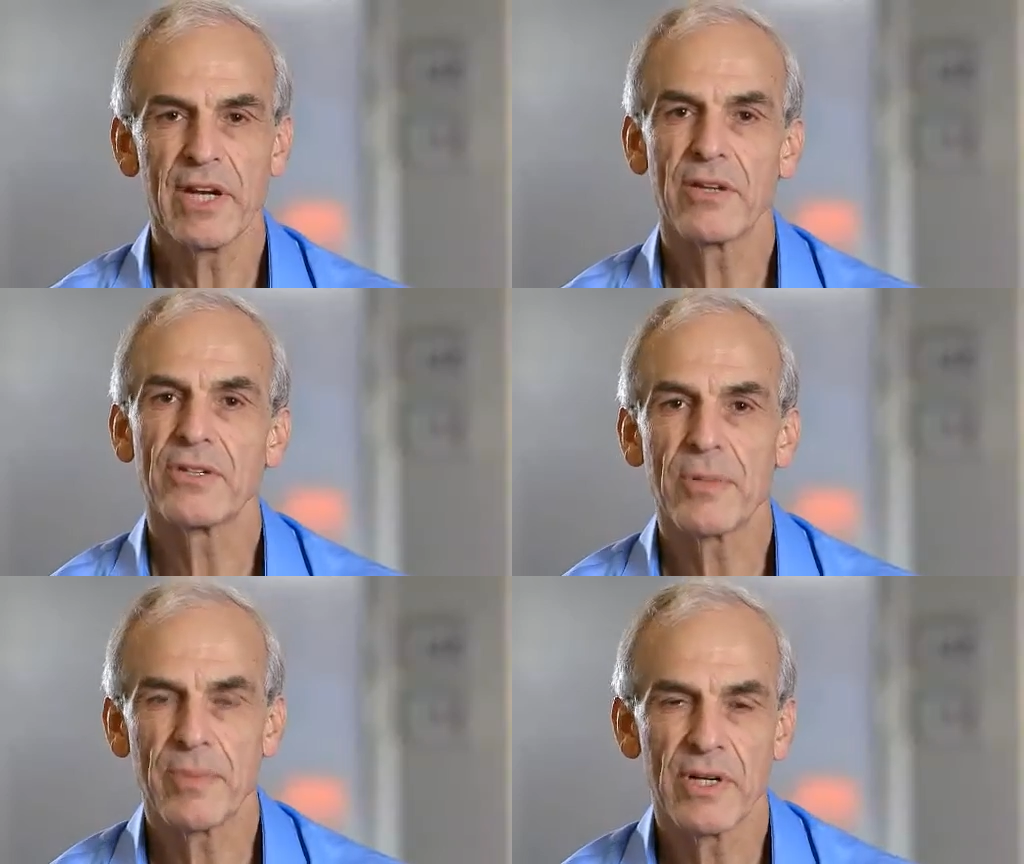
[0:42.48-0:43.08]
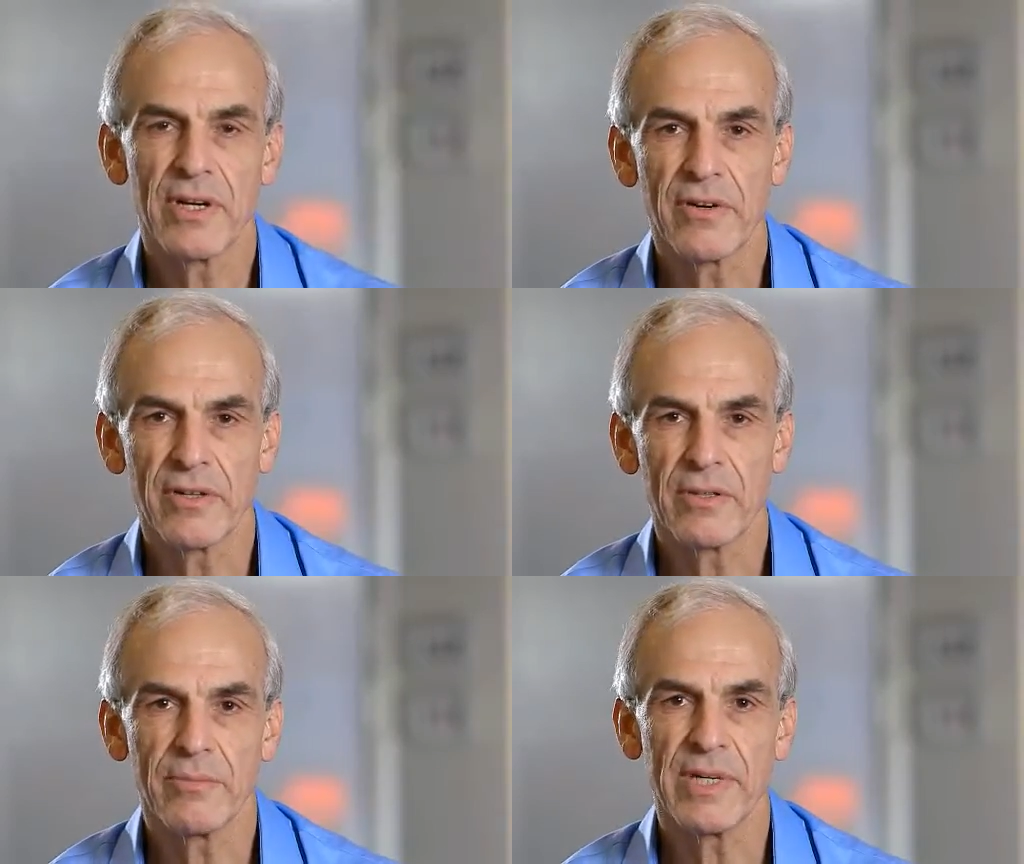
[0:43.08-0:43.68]
being
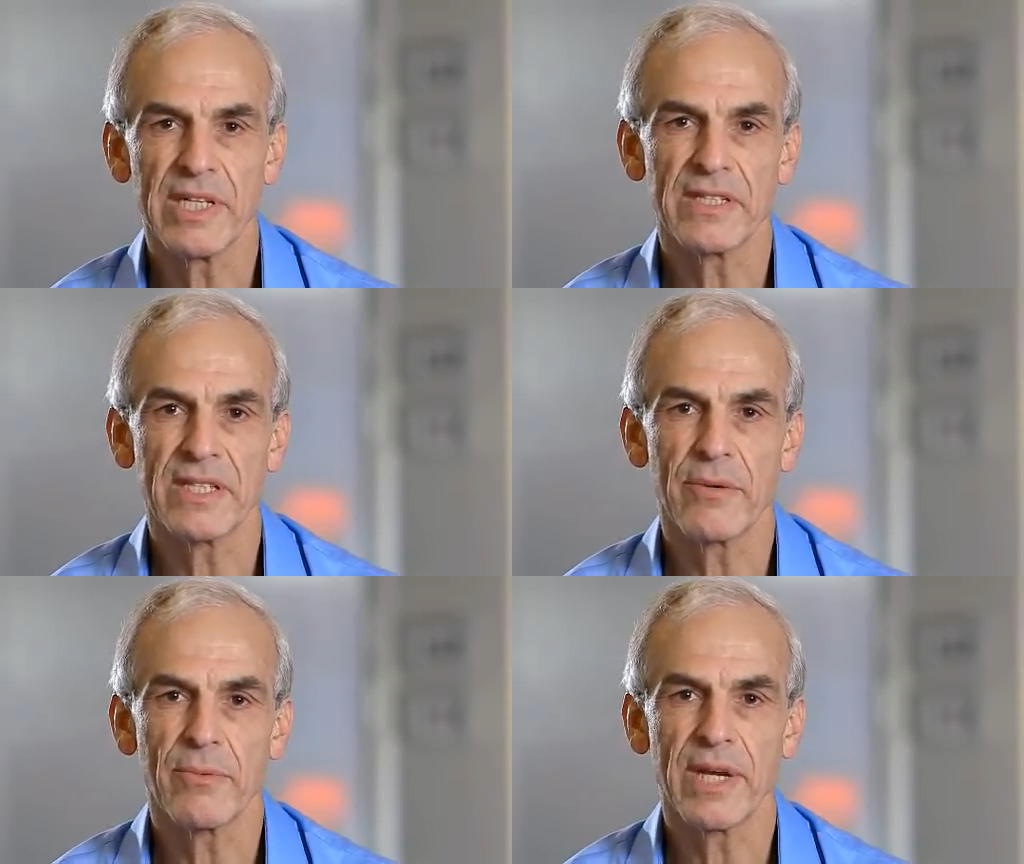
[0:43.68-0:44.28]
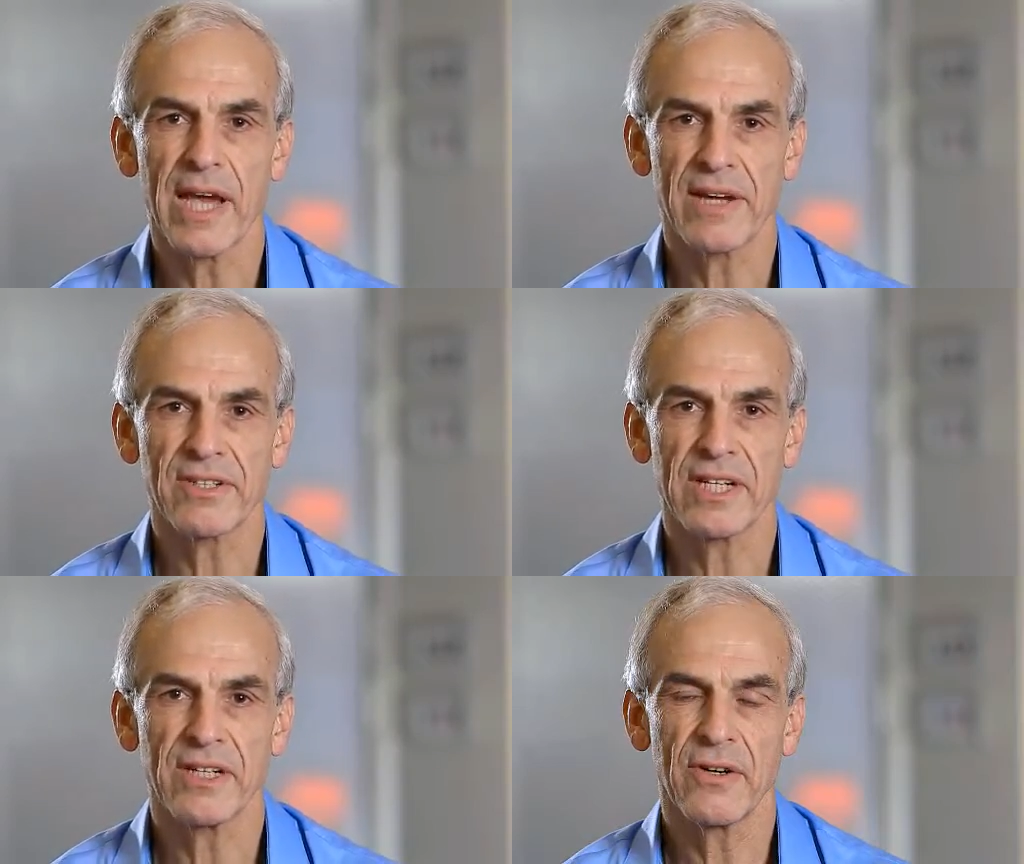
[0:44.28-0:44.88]
entrepreneurial means that we
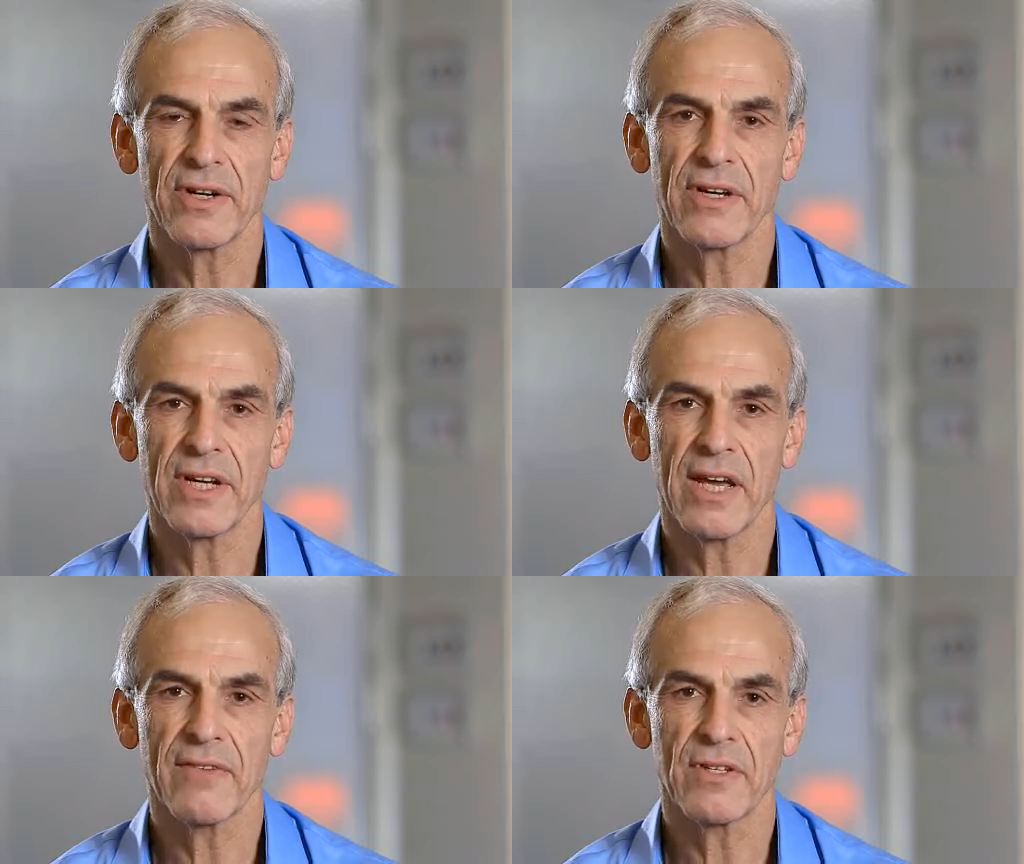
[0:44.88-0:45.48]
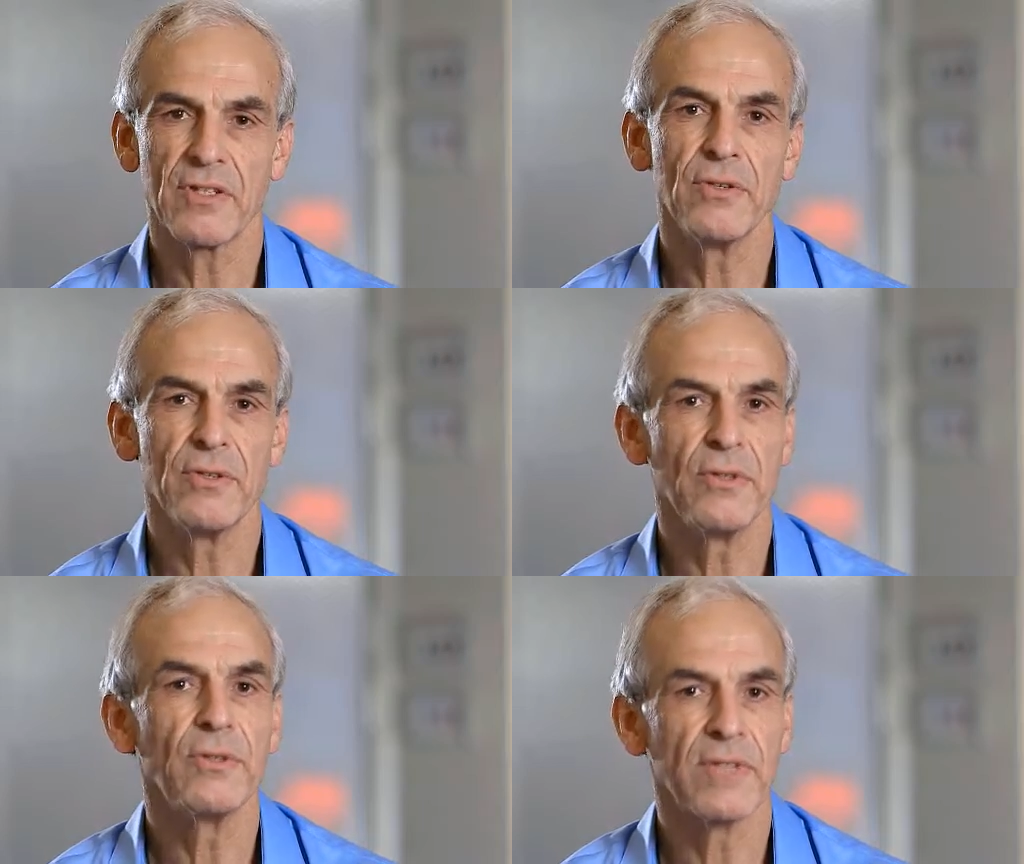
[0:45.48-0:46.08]
actually not only have to do
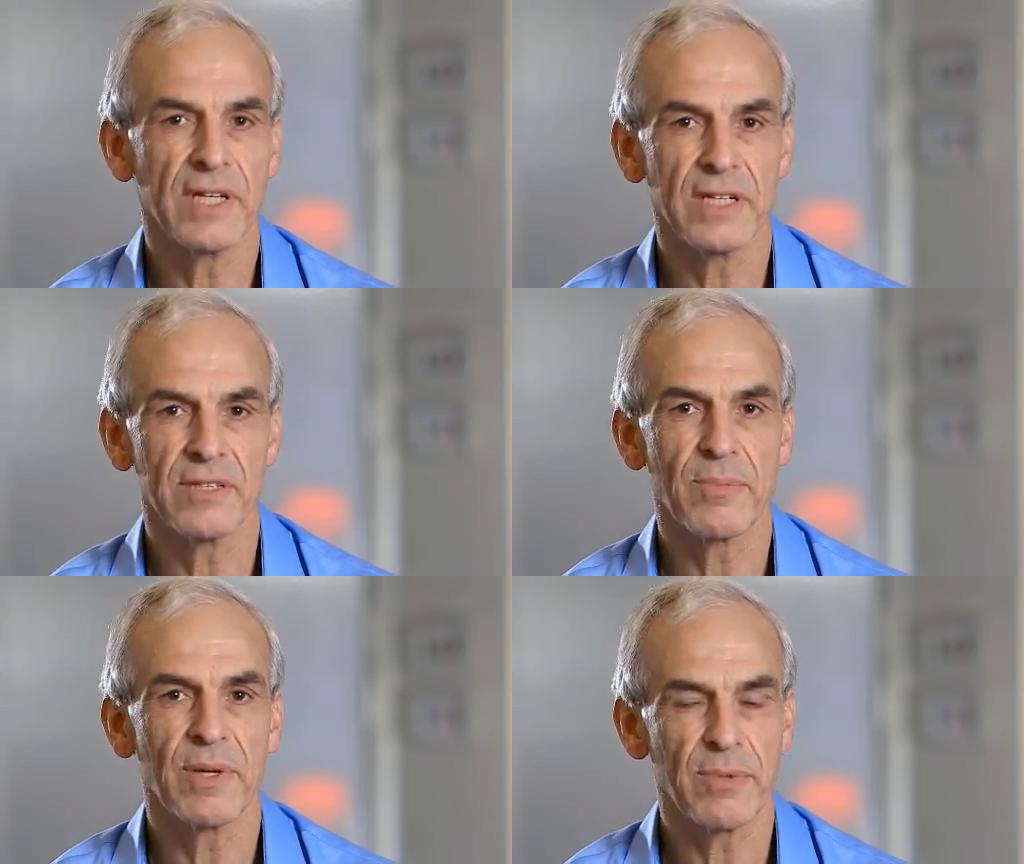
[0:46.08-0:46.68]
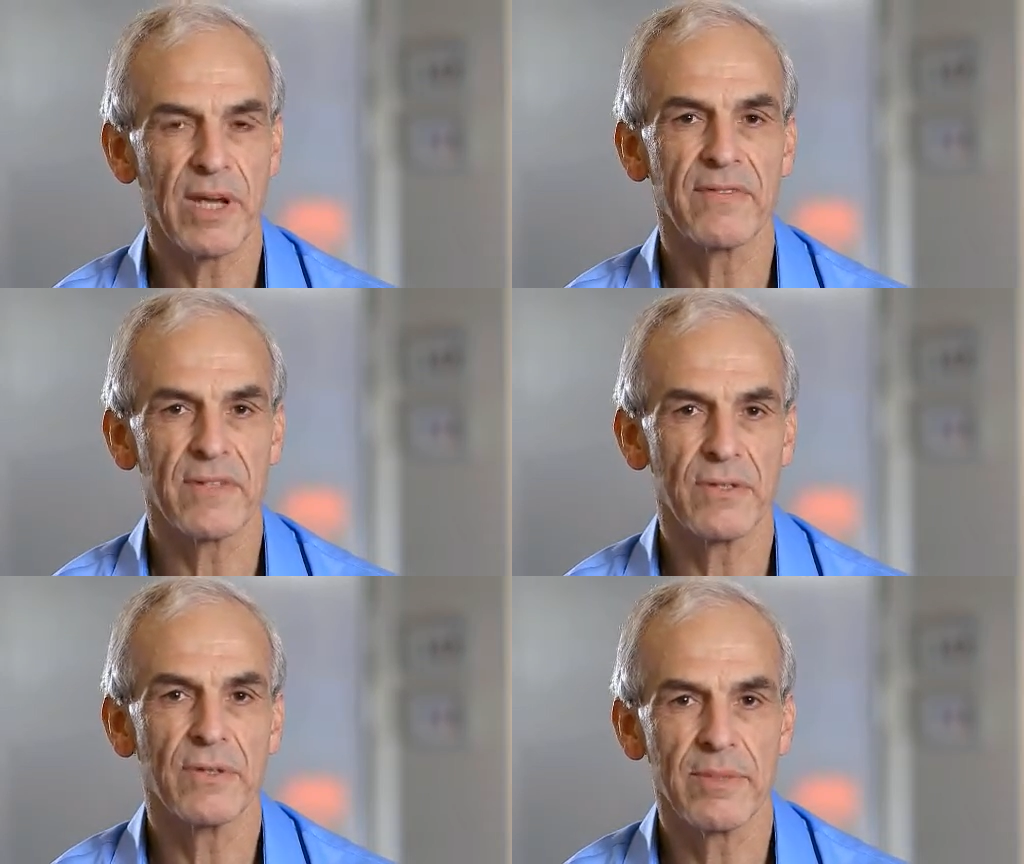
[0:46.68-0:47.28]
new things, but we have
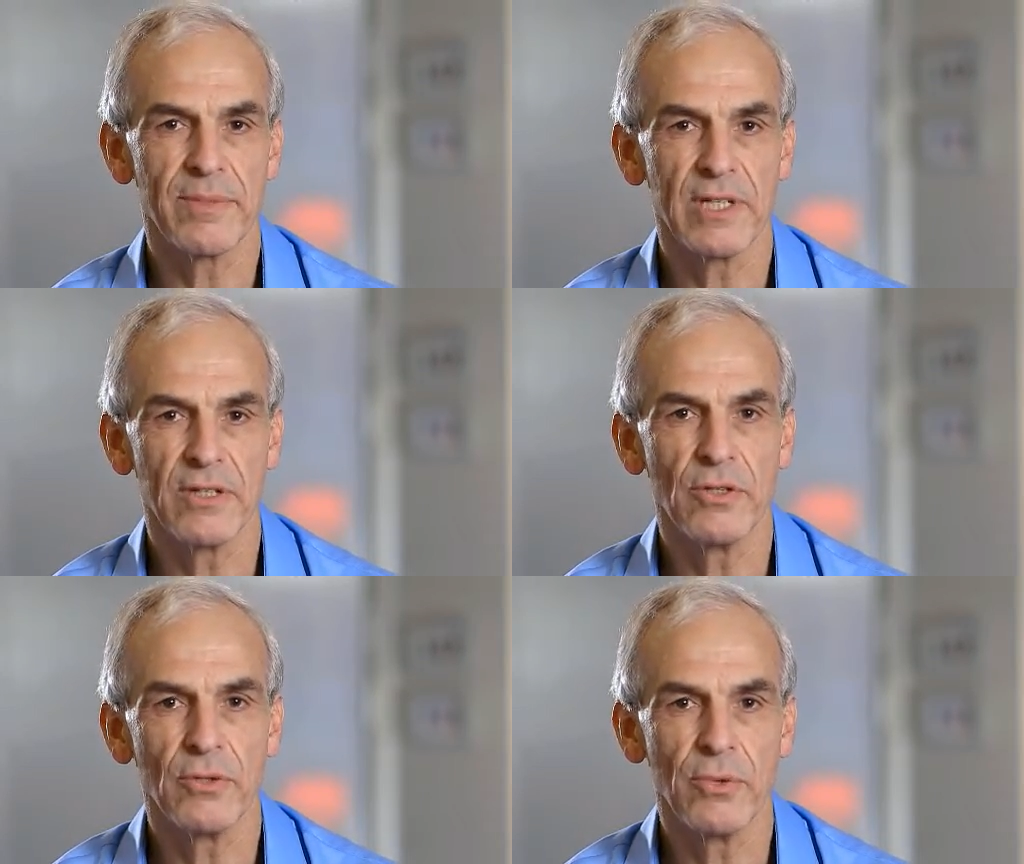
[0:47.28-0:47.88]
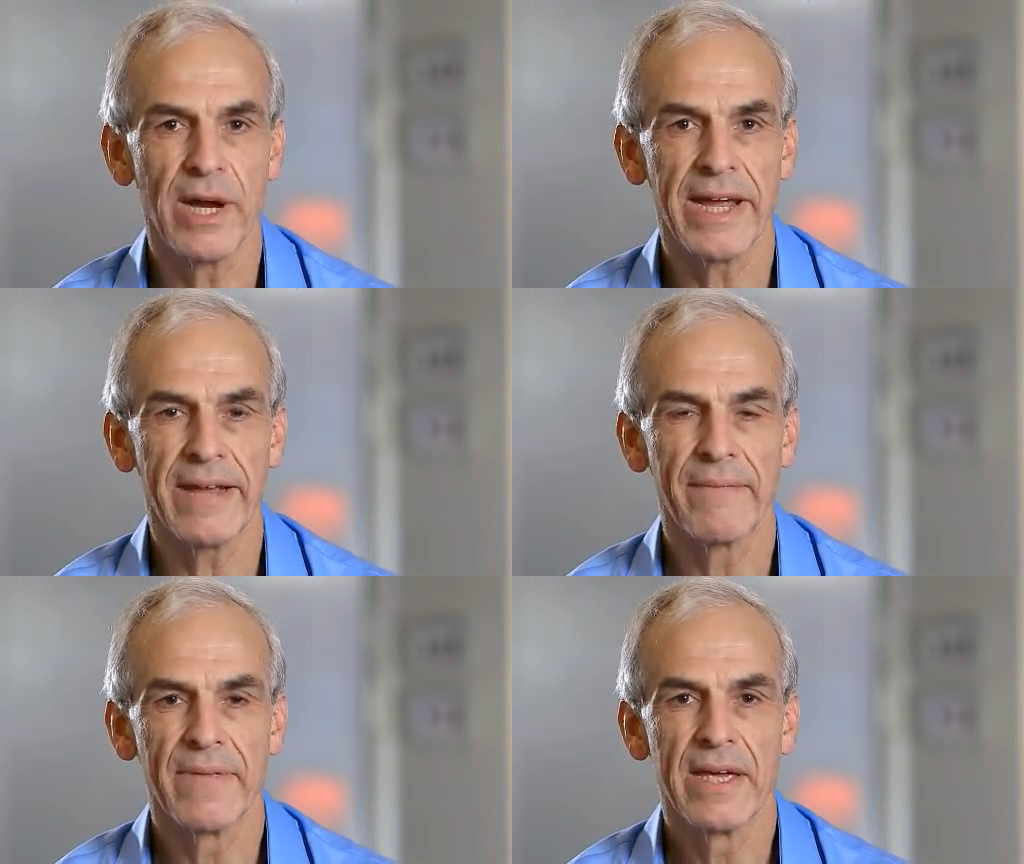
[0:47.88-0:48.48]
to do them in a new way.